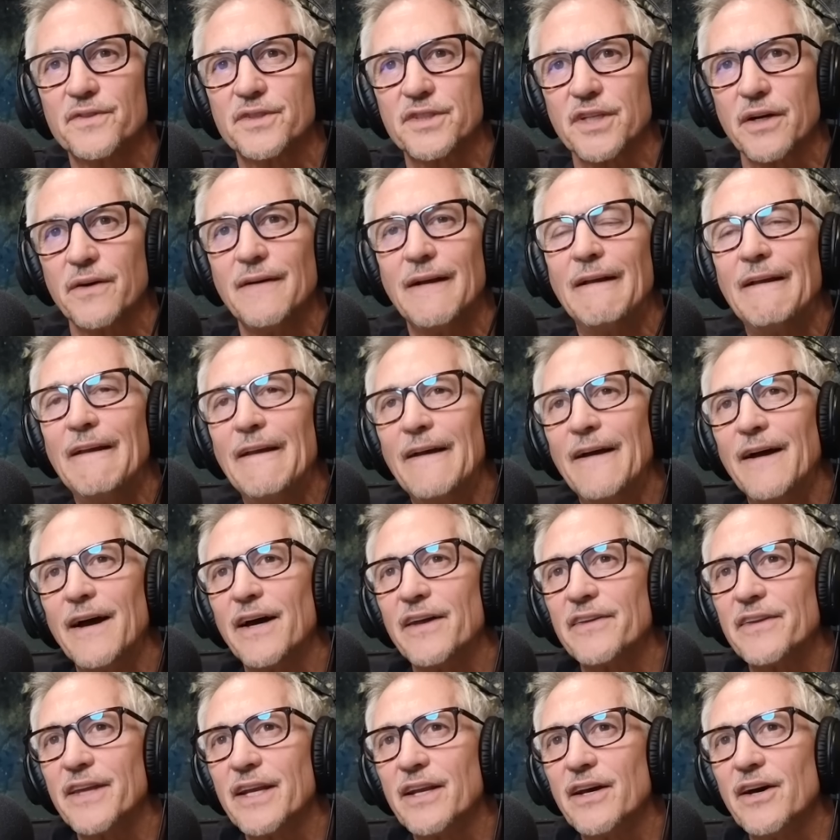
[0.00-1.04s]
So,
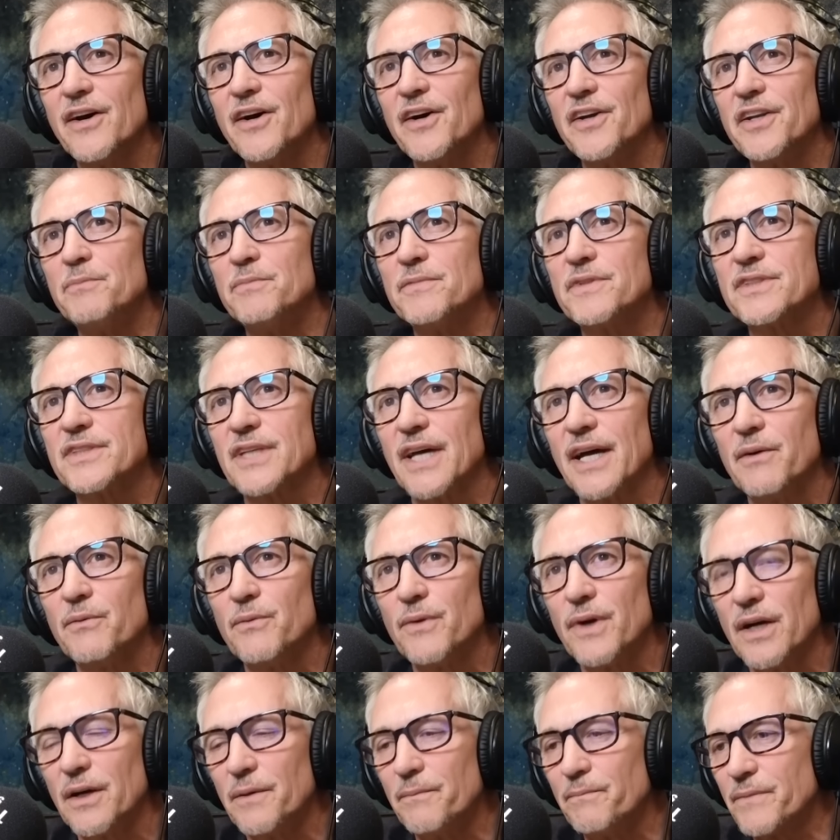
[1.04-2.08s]
and then I heard him say,
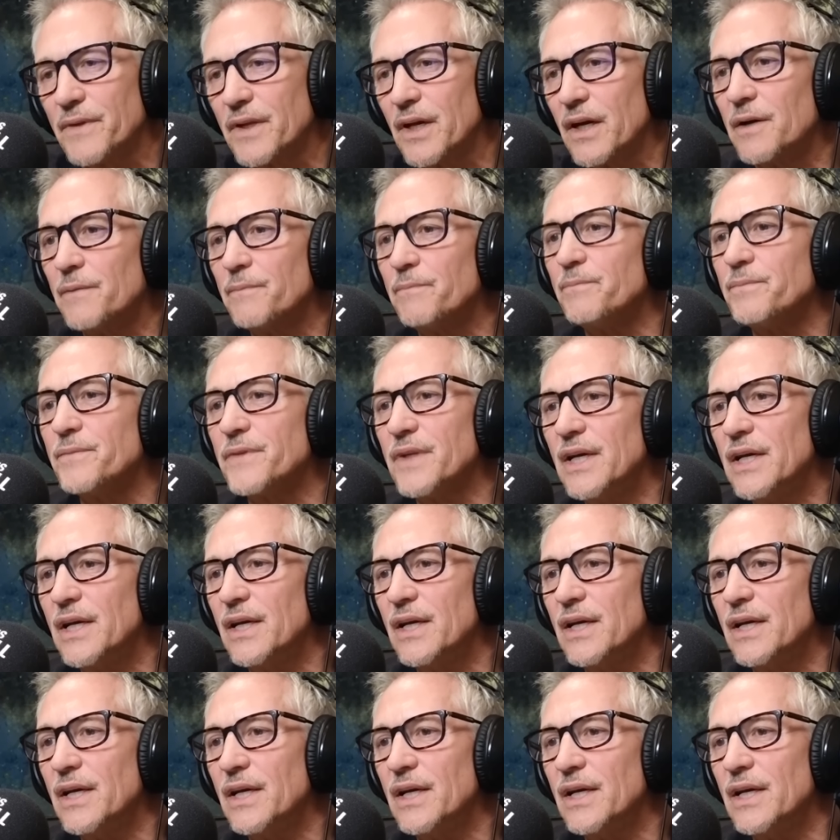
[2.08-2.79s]
um, um,